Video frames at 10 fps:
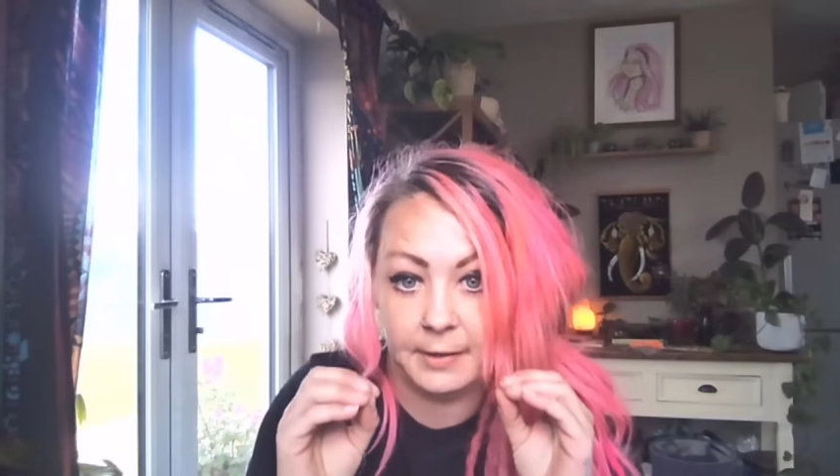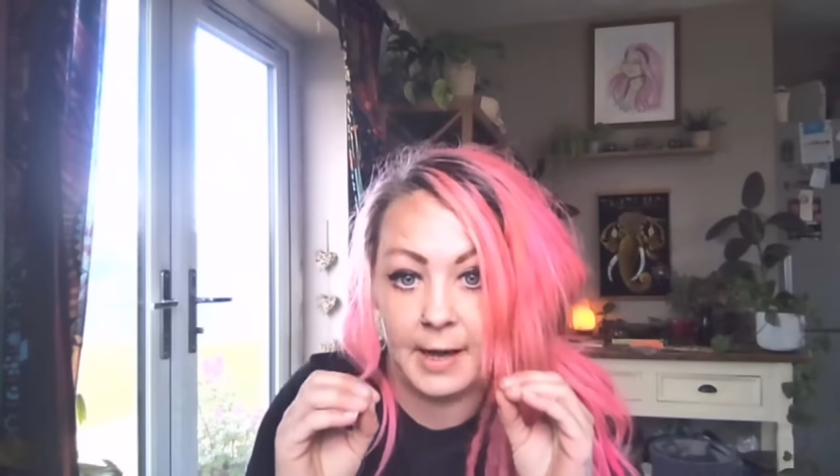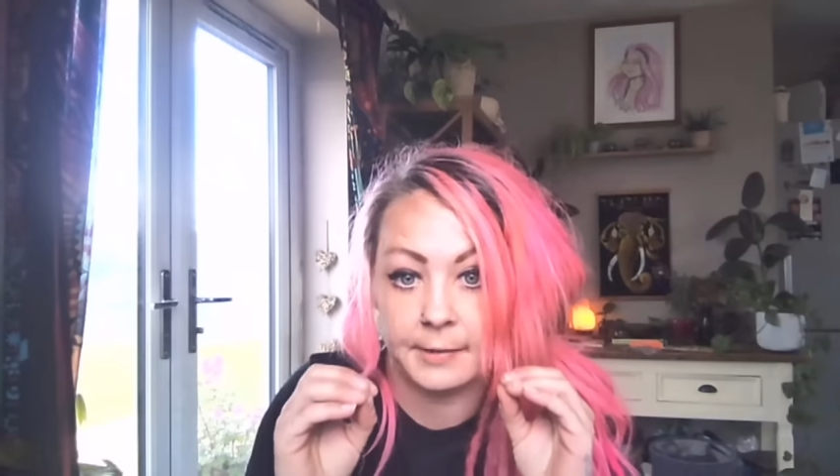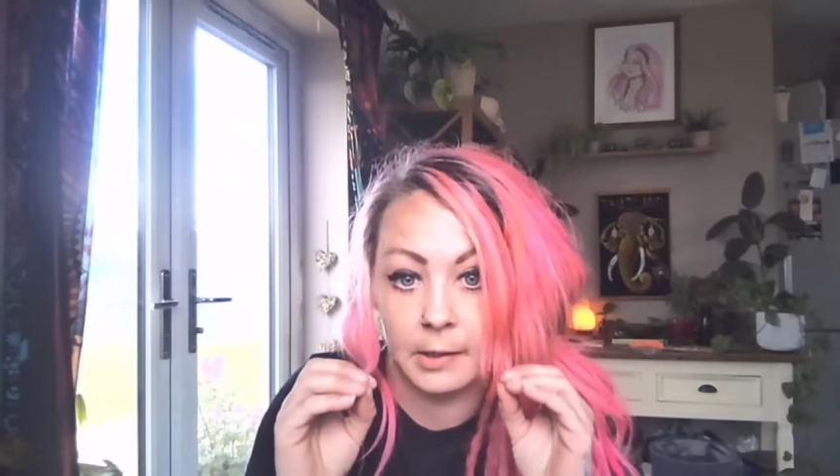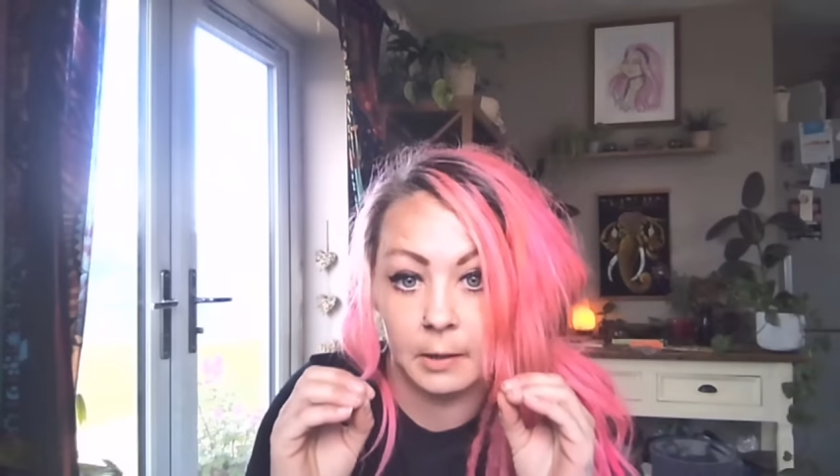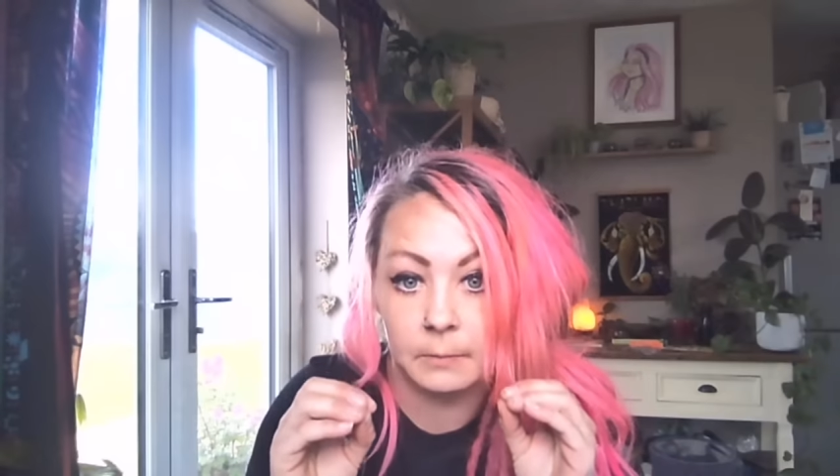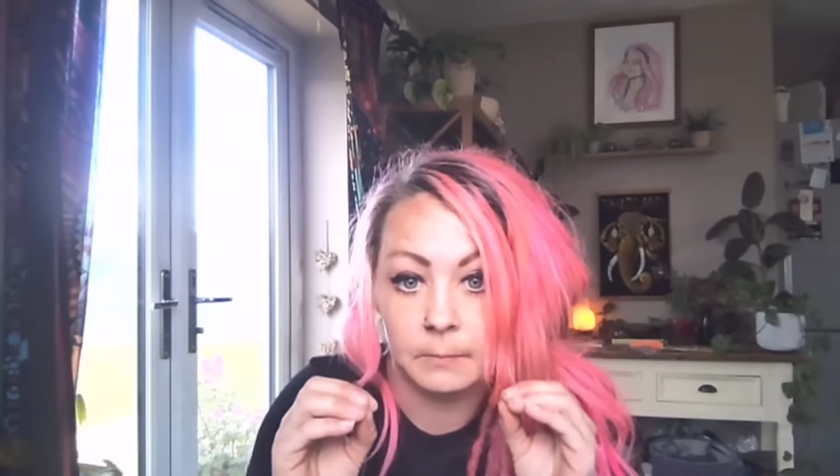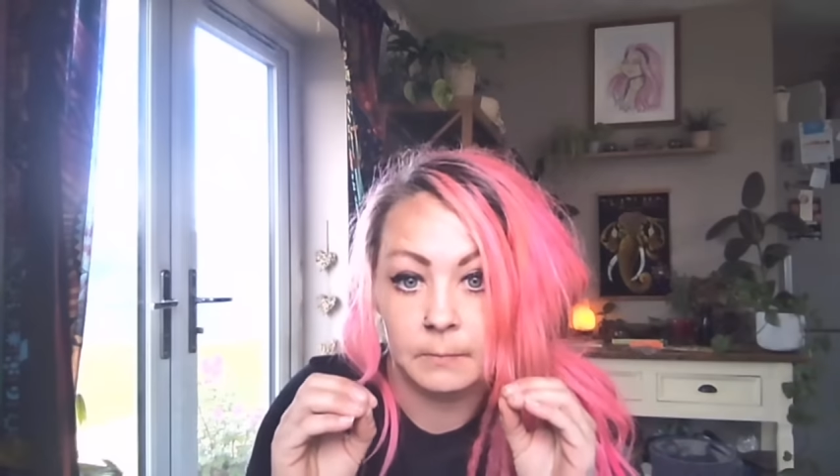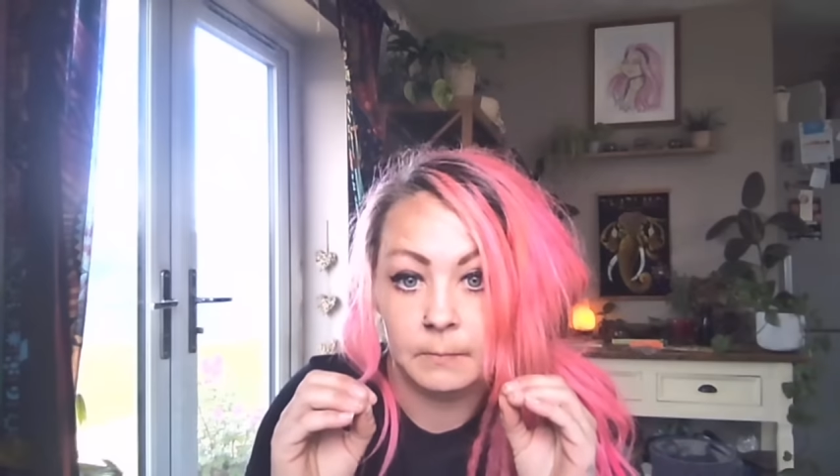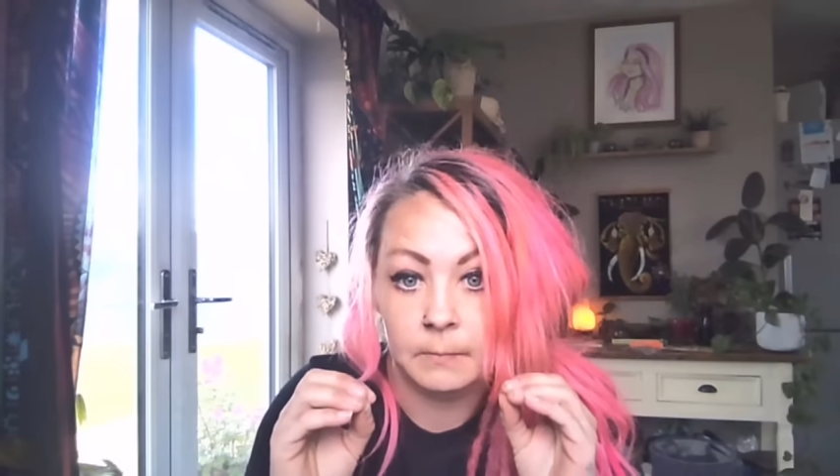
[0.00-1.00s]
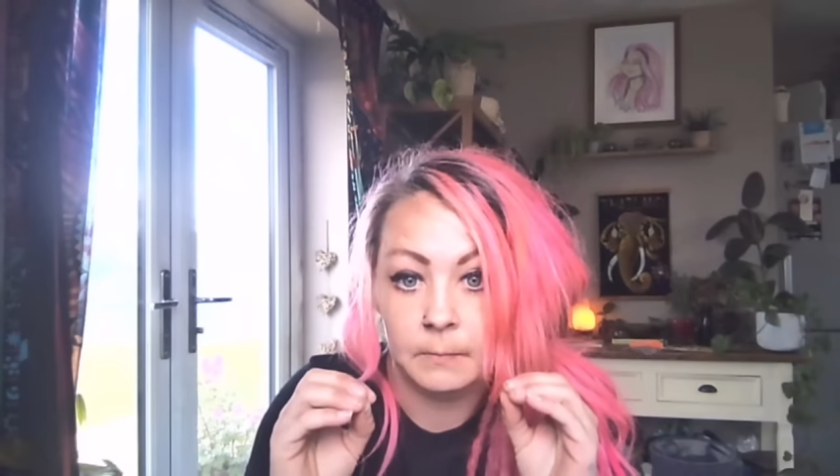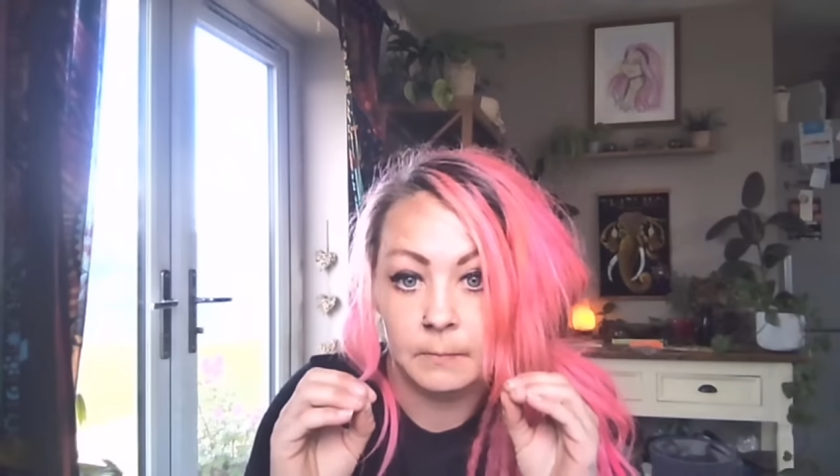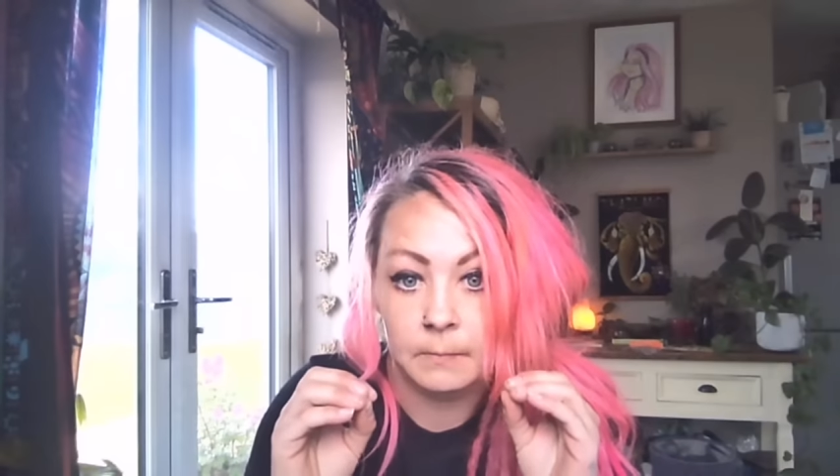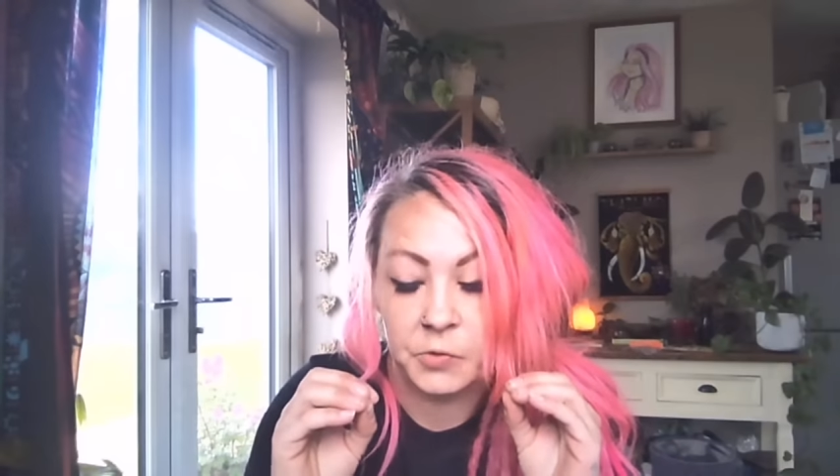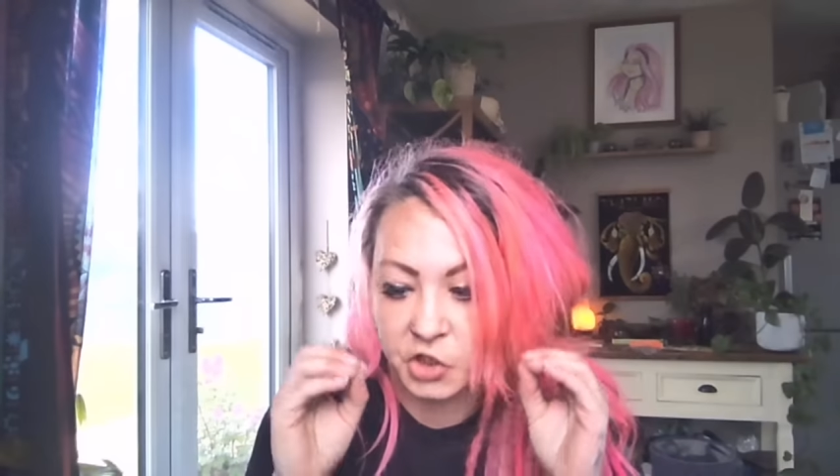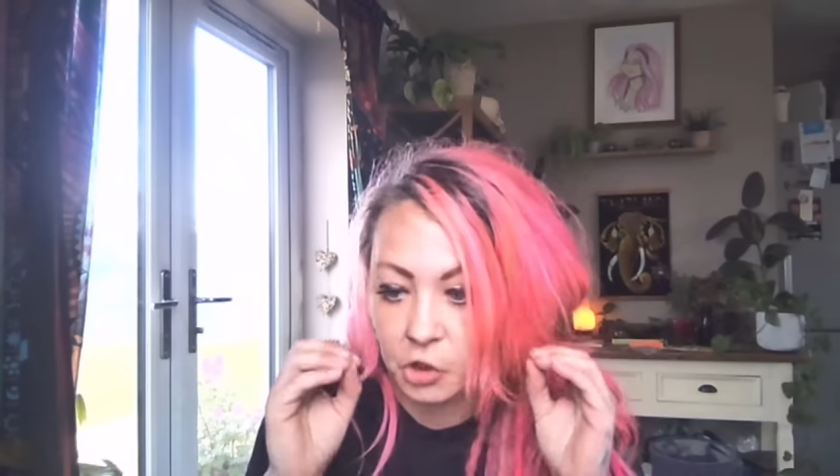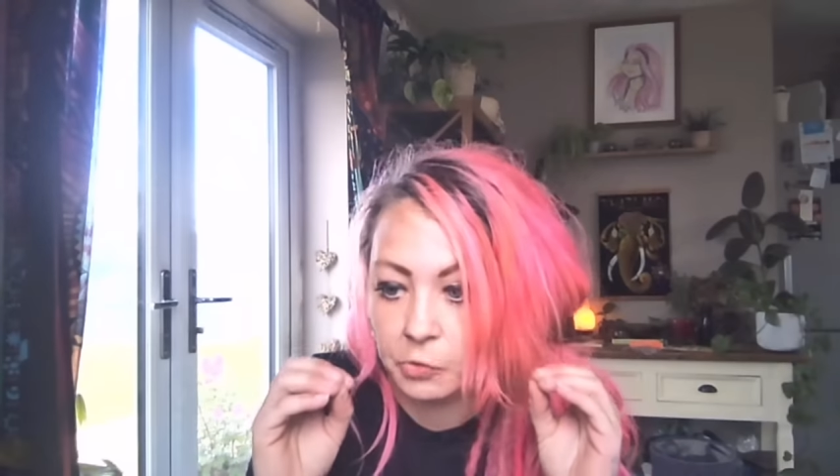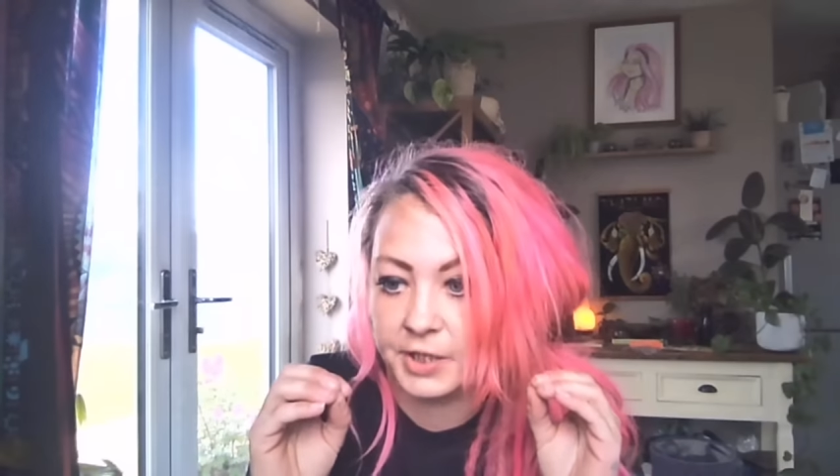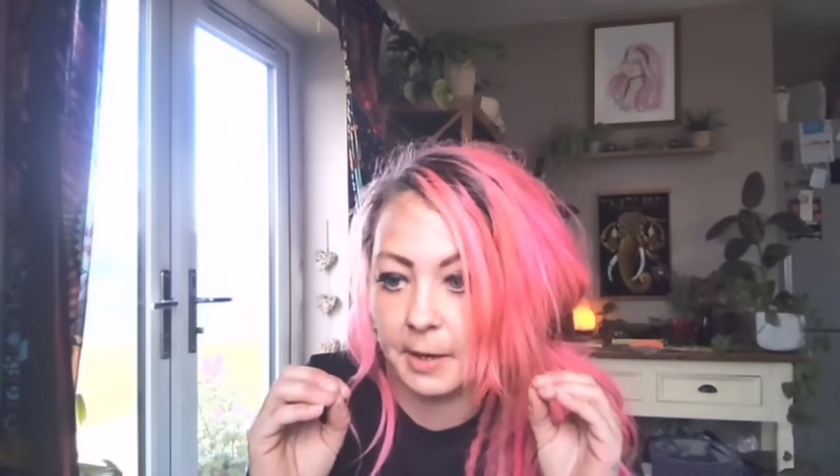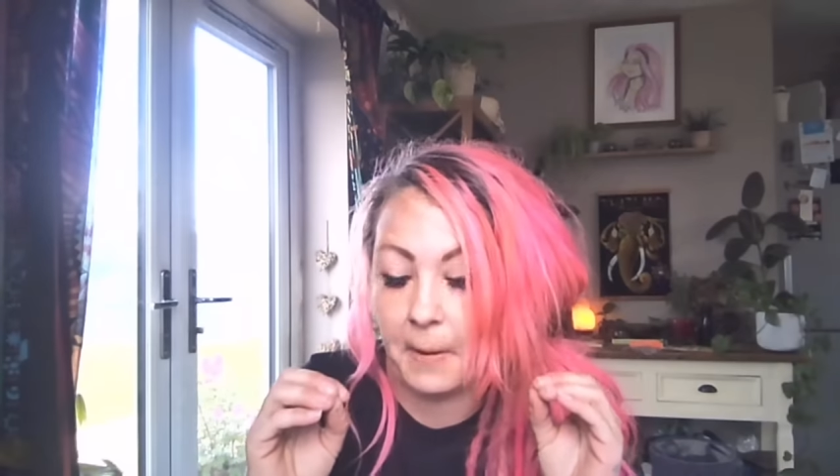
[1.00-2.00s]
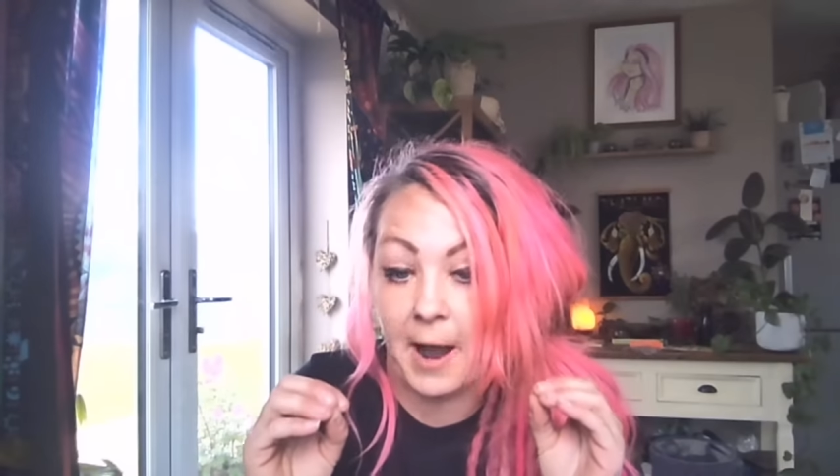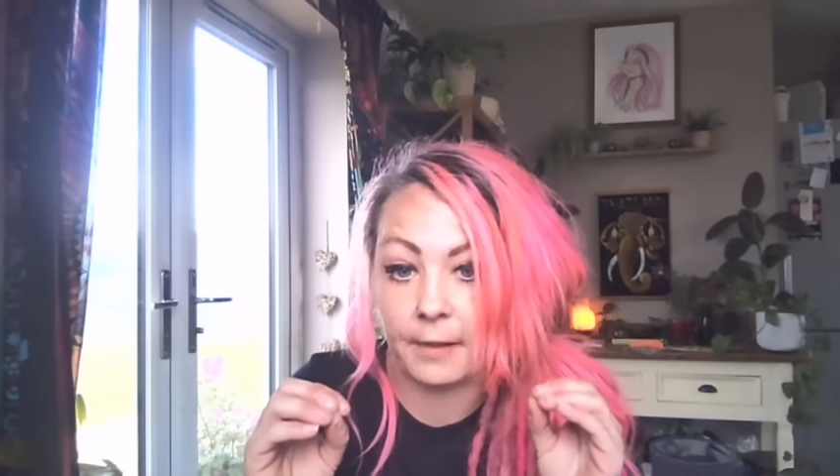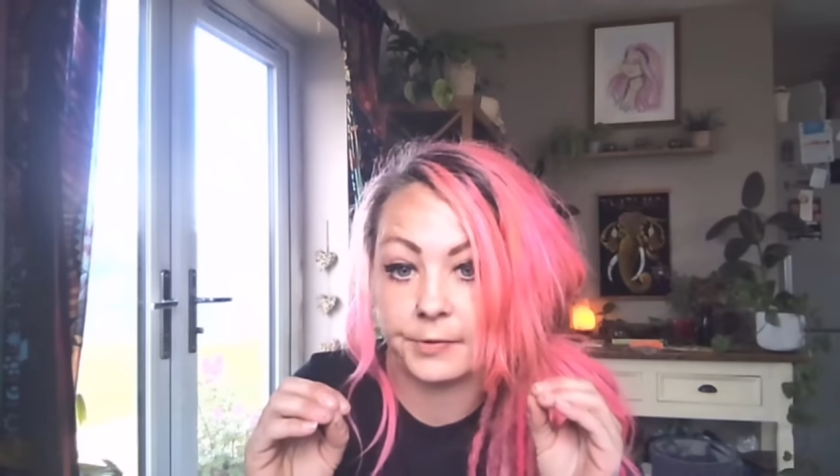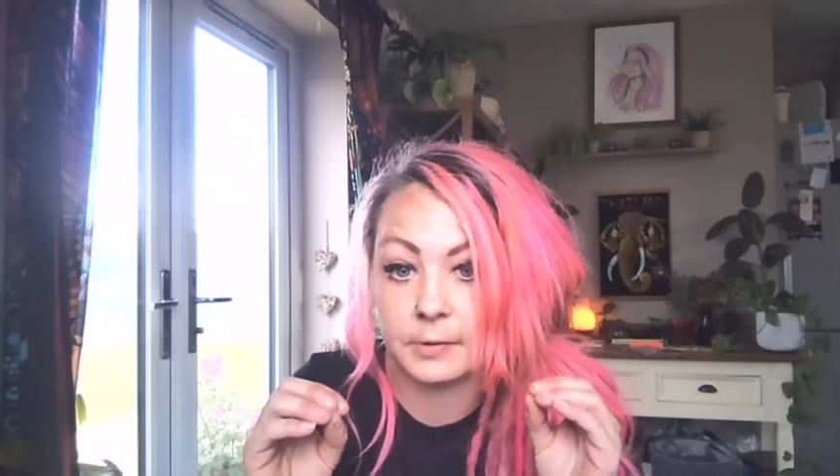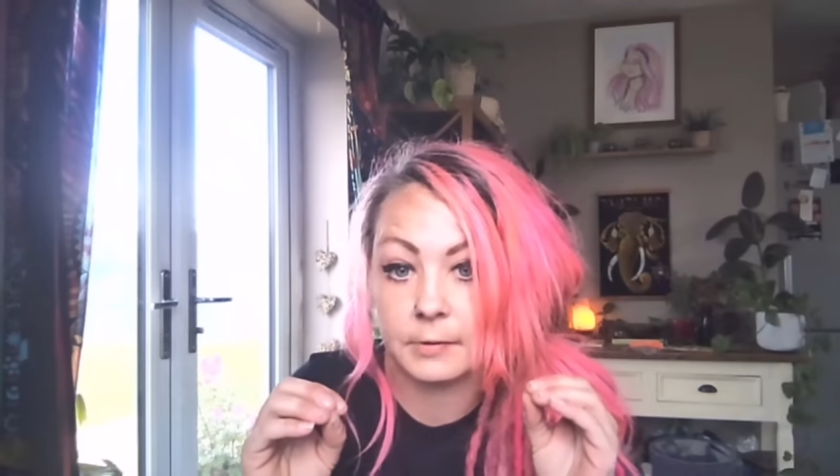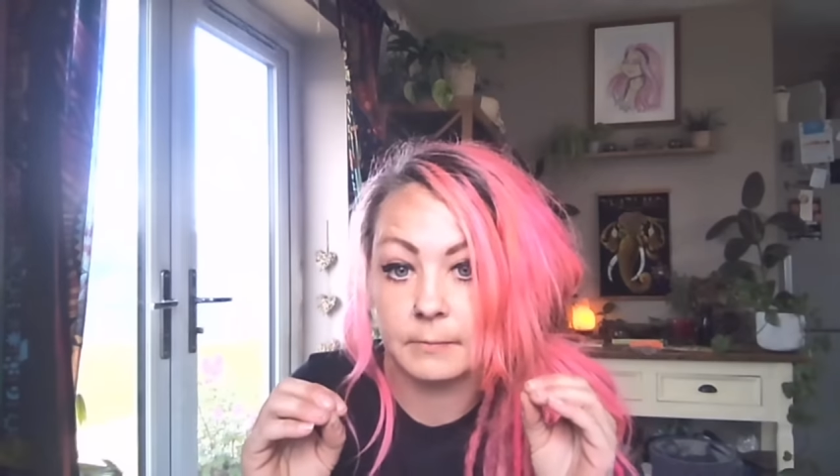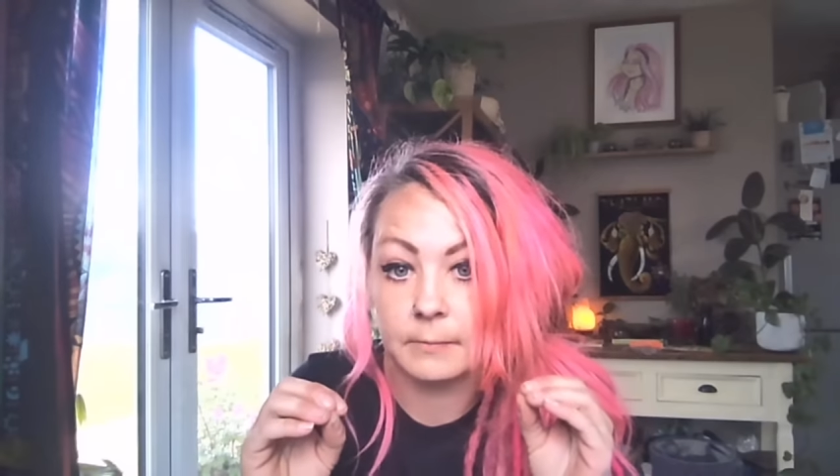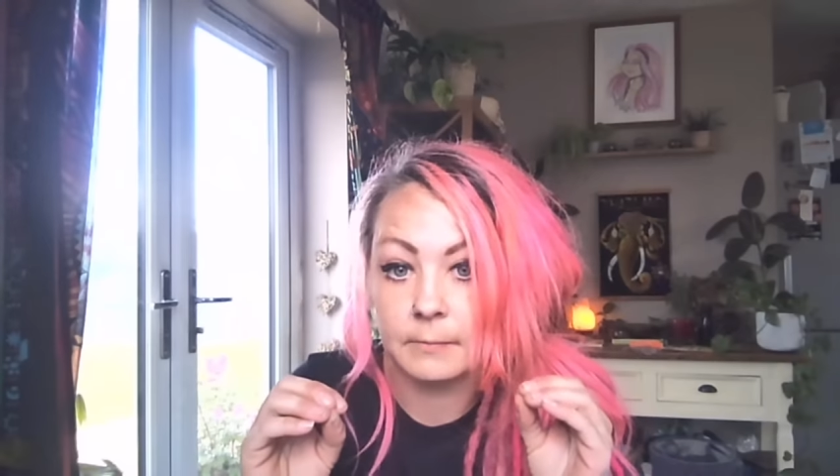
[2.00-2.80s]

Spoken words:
ladder. Sociopaths.